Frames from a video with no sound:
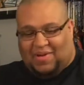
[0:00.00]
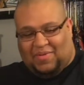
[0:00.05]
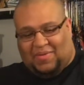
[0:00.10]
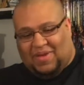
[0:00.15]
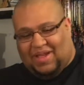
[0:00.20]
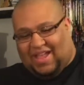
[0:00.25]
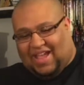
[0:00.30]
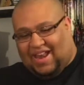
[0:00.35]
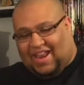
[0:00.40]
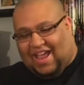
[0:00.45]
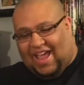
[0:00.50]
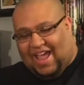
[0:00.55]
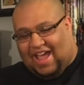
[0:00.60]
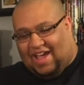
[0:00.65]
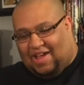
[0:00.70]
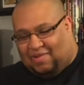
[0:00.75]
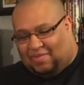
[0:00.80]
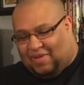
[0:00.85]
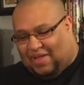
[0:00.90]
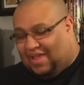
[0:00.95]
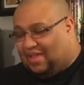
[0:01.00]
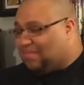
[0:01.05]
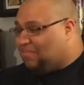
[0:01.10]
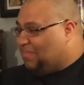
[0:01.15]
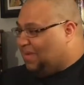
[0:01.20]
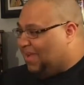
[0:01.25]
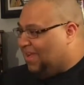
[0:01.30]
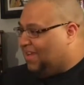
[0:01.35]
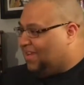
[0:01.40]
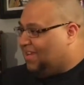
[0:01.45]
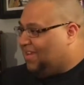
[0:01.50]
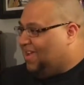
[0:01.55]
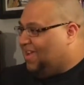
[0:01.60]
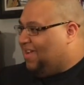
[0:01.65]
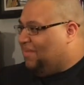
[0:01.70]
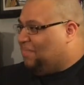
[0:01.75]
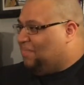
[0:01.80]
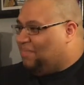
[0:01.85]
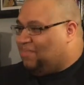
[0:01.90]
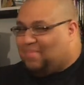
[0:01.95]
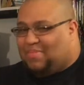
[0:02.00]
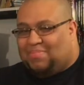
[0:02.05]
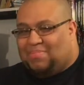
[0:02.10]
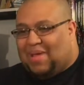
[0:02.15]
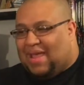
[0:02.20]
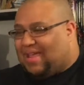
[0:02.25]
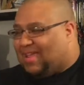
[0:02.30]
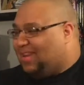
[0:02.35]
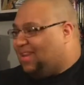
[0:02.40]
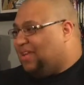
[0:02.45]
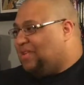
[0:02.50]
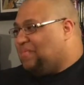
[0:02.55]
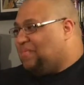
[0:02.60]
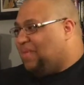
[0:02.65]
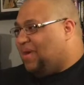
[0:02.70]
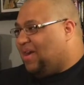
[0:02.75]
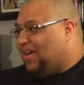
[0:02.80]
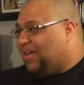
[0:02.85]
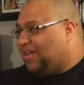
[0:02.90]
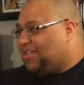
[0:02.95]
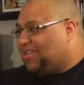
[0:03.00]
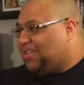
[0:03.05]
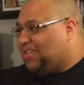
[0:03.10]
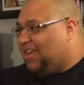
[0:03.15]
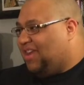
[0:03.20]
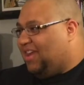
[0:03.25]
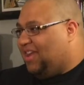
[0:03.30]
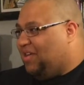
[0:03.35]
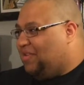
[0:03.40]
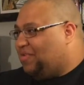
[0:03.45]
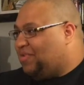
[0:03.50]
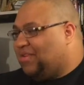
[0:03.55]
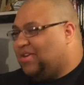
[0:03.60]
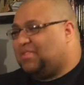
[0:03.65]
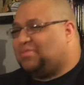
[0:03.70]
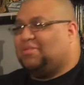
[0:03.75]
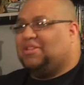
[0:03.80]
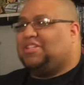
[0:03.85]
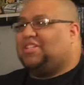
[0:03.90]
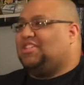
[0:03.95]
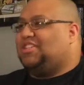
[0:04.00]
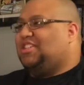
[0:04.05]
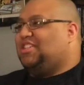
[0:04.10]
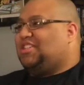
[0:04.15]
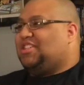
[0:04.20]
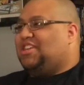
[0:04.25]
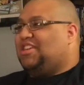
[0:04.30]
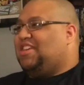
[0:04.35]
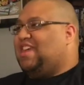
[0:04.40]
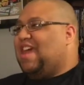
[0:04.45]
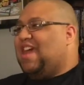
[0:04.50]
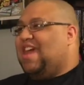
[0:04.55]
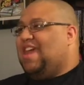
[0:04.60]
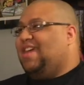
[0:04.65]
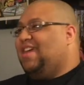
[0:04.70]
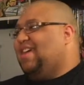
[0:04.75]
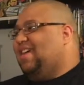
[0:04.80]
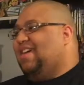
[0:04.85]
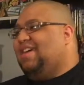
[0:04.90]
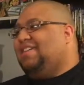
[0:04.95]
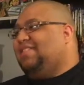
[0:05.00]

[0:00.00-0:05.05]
We got to have hitmen making their marks. Christmas is just a day.